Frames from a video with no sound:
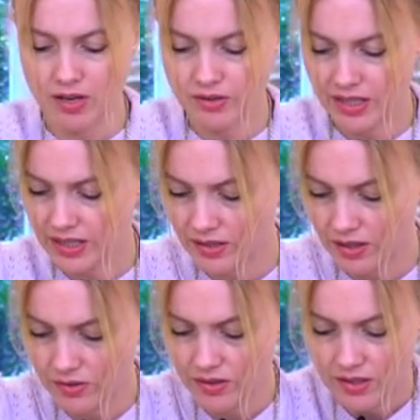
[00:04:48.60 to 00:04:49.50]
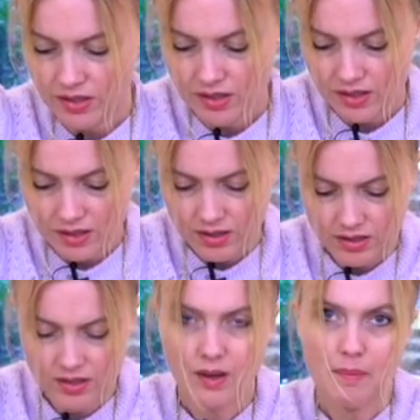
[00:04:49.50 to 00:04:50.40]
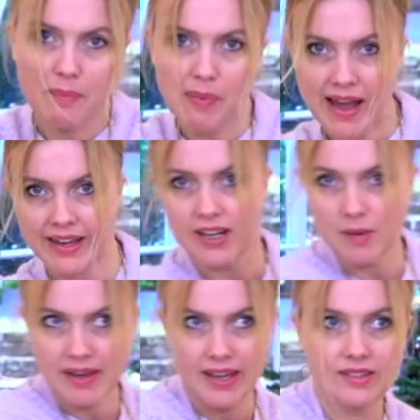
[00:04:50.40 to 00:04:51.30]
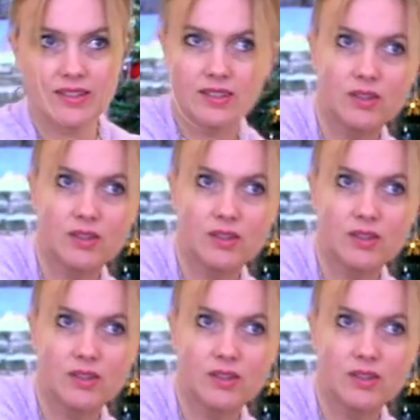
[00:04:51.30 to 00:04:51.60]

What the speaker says: coat it. So back in a bit.